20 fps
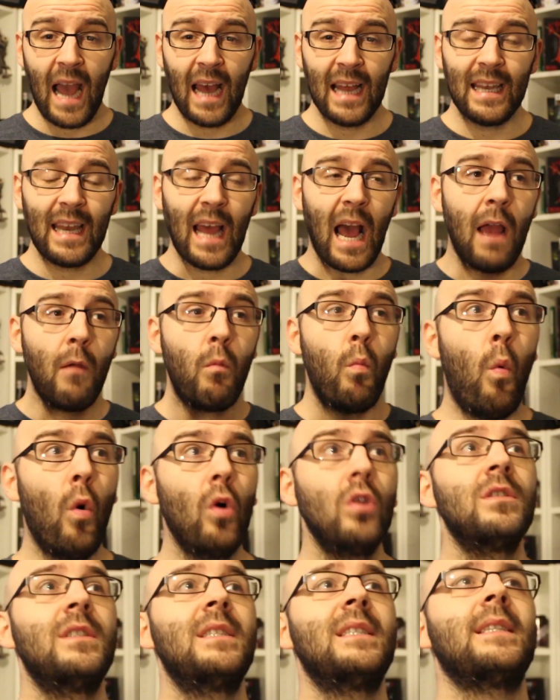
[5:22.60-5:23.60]
And I
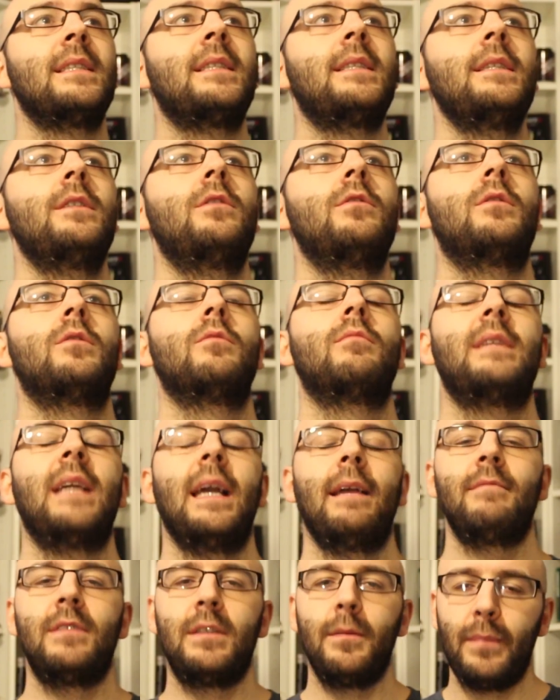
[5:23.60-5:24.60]
wanted the digital
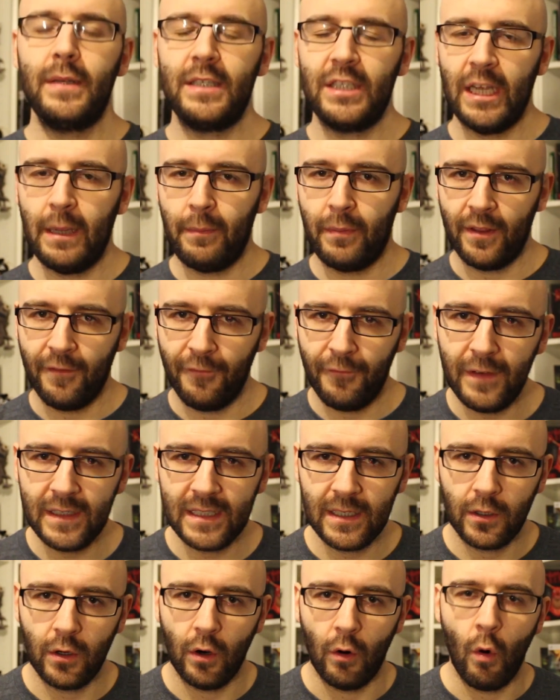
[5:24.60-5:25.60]
game to be cheaper than
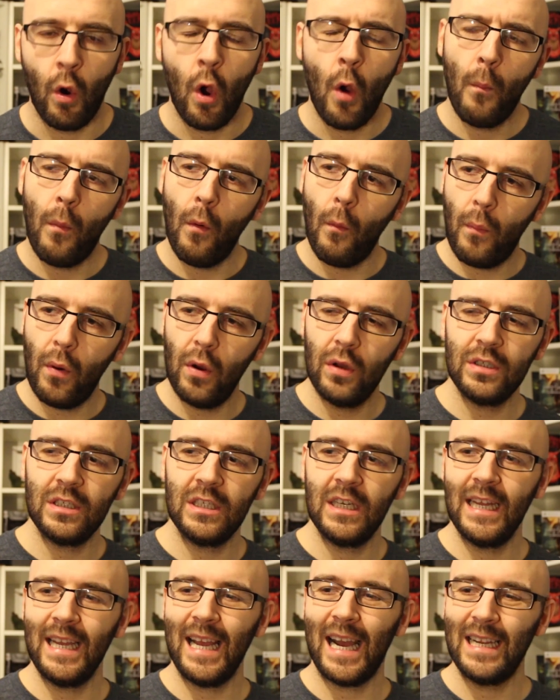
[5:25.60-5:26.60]
physical. But
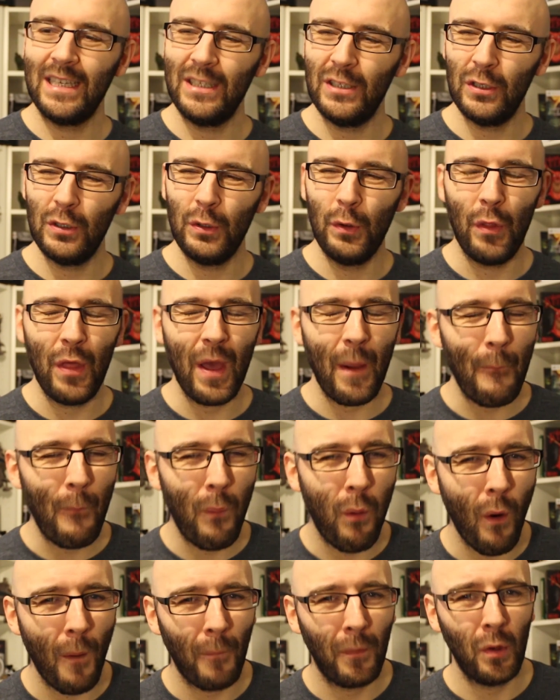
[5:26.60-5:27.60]
personally, I knew that
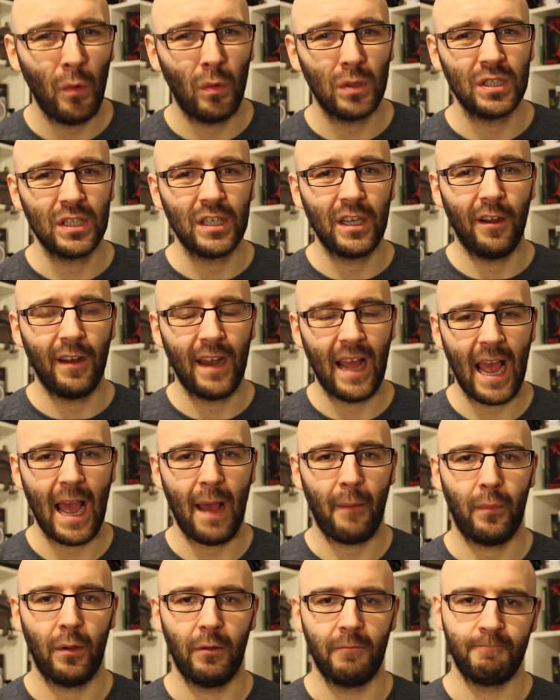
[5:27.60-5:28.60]
probably wasn't going to
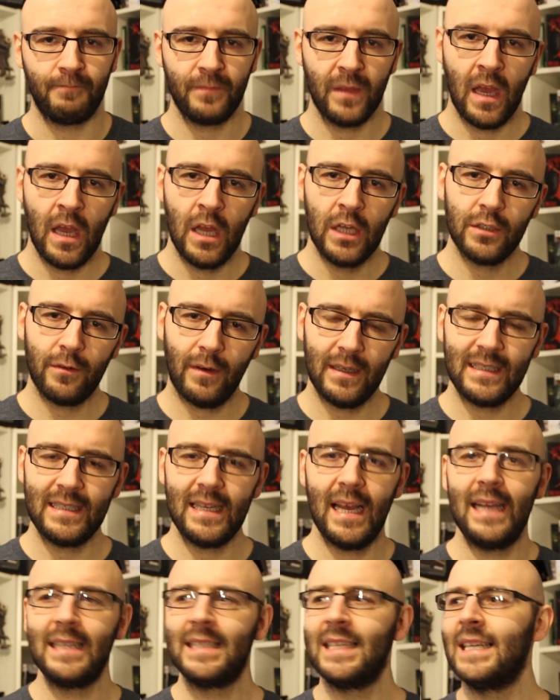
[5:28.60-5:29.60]
happen. So I
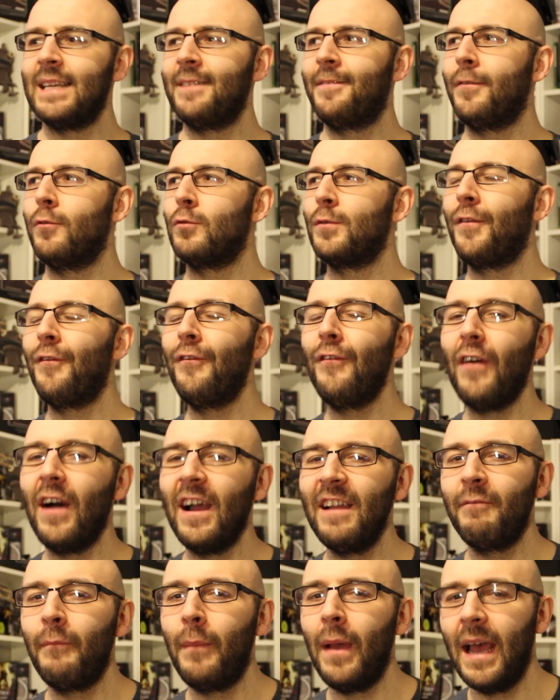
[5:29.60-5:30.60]
says, if it was
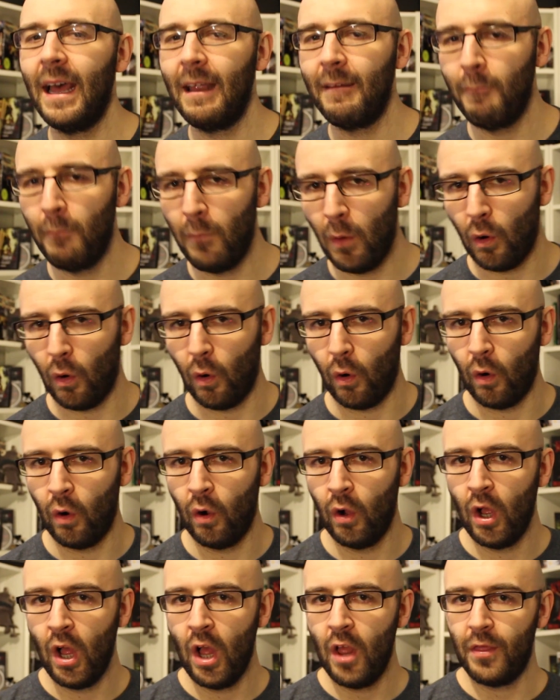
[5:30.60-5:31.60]
£5 more
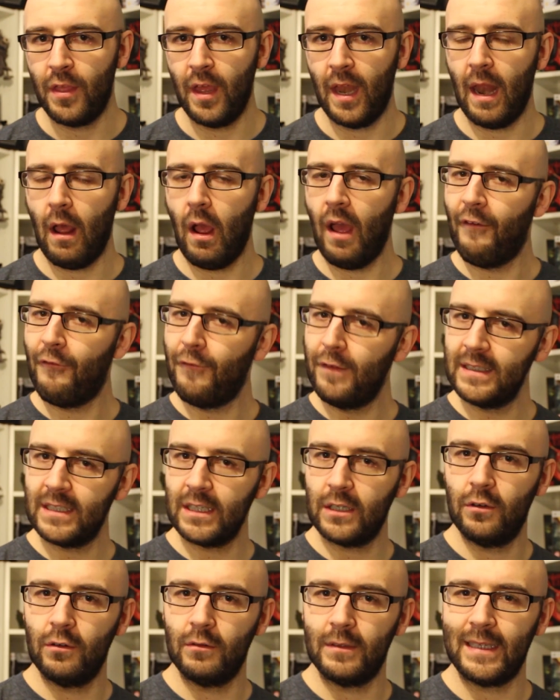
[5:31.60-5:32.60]
than a
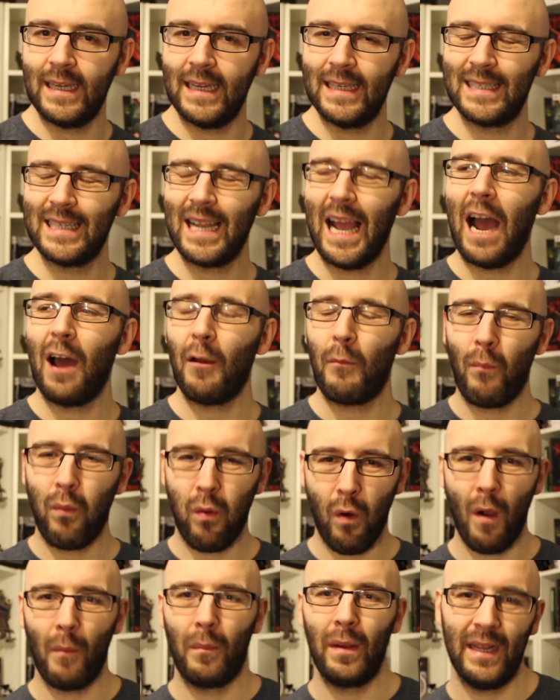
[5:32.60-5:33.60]
physical disc, I'd
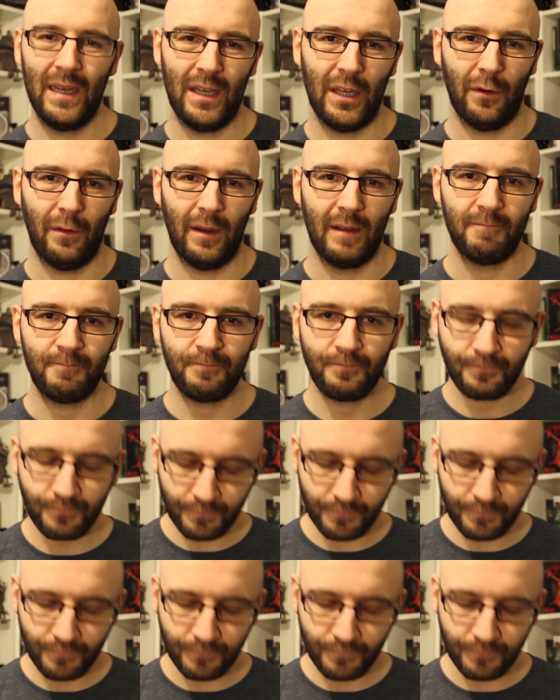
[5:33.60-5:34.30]
probably do it.